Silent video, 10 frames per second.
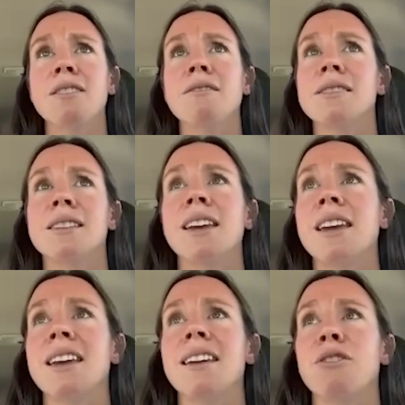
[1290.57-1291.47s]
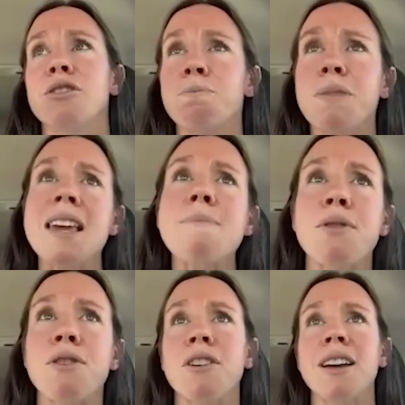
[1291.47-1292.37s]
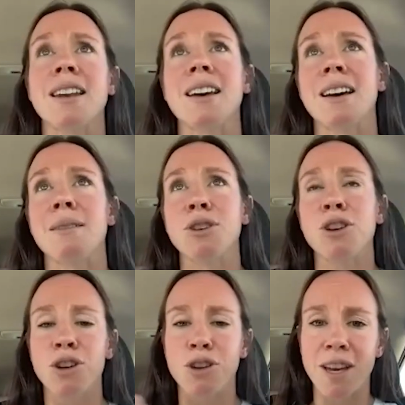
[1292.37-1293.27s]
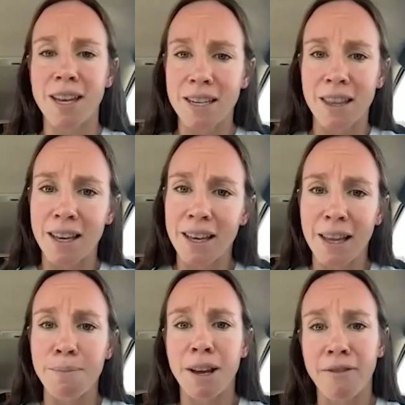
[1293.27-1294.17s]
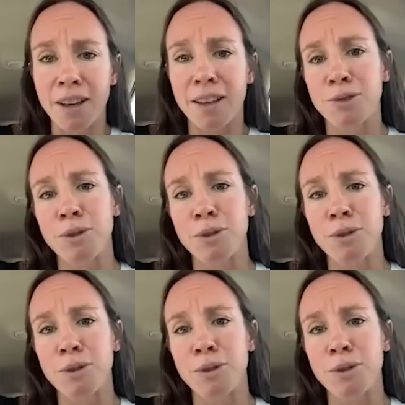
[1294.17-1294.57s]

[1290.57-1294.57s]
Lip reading: you see, there's people and, you get into the Olympic Village.